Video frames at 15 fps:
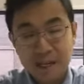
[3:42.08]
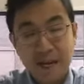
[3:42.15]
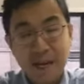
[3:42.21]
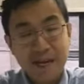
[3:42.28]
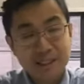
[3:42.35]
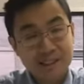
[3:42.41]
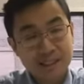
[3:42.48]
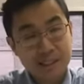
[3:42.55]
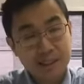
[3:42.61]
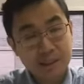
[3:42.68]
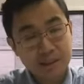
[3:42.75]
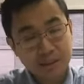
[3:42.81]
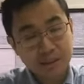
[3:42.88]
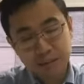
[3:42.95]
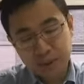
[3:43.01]

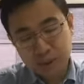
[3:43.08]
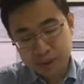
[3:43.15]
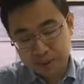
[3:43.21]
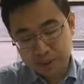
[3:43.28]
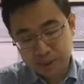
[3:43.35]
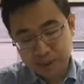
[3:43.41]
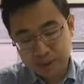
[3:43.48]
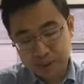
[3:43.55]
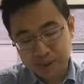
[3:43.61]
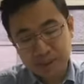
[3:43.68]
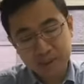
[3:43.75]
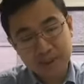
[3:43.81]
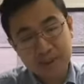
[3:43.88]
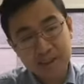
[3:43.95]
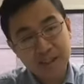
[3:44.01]
assets and
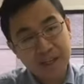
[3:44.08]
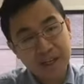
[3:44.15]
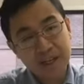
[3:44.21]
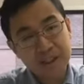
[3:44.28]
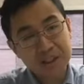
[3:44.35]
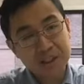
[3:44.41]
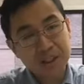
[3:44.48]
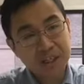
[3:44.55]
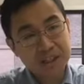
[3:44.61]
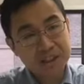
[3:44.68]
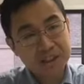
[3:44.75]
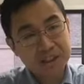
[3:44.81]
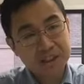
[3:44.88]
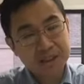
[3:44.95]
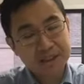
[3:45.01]
resources,
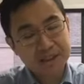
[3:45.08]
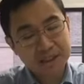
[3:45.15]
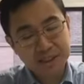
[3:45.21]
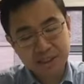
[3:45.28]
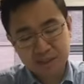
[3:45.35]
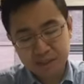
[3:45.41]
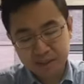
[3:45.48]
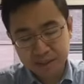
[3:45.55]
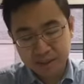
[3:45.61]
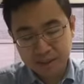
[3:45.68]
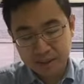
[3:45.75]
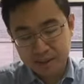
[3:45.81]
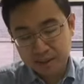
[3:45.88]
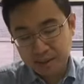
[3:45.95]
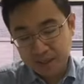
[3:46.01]
education and skills,
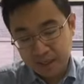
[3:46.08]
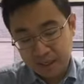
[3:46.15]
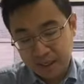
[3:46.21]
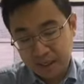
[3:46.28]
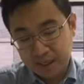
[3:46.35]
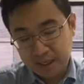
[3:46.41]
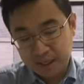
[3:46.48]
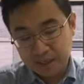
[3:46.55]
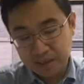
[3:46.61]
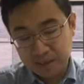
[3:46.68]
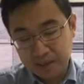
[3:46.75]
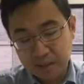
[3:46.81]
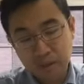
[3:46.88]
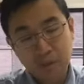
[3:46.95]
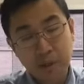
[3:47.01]
and
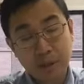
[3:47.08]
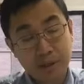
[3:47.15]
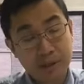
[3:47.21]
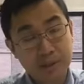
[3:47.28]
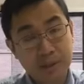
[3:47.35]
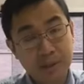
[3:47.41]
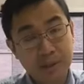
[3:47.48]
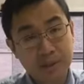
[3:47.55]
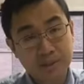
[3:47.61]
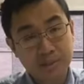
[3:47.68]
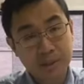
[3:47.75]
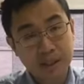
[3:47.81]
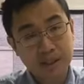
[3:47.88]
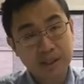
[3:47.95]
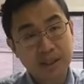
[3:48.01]
whether there's
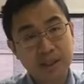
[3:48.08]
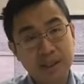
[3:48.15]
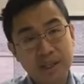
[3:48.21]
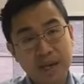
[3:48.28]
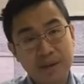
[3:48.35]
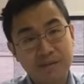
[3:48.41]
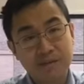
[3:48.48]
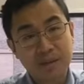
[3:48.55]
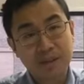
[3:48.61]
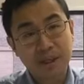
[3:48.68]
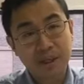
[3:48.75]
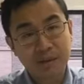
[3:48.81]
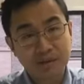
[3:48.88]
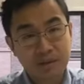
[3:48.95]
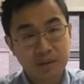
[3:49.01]
been an
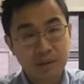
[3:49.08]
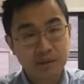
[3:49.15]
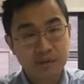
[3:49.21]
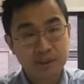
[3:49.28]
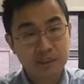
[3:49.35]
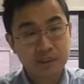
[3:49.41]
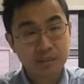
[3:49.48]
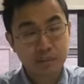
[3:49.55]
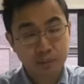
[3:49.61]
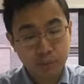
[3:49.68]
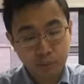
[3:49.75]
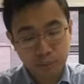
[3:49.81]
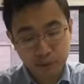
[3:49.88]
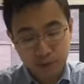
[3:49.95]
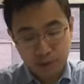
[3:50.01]
affidavit of
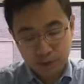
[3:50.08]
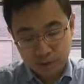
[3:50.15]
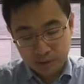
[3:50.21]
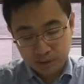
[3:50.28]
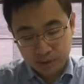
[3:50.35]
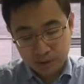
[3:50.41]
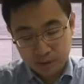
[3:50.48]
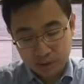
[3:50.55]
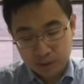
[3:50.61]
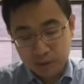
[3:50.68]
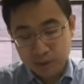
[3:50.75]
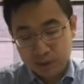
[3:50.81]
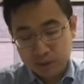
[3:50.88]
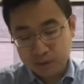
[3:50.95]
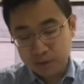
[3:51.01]
support.
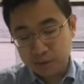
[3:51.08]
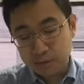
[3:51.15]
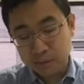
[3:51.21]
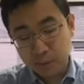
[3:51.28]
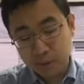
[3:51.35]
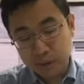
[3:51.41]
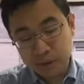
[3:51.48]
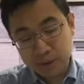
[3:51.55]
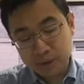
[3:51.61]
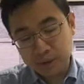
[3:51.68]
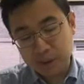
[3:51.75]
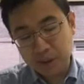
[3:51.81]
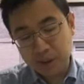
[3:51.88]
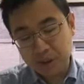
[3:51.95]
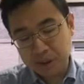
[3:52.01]
So
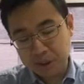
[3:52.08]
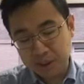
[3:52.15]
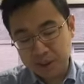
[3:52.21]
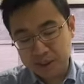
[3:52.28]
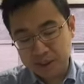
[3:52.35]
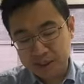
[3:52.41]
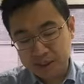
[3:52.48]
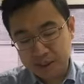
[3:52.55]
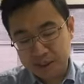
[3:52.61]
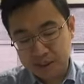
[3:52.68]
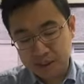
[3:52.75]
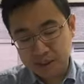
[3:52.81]
importantly, just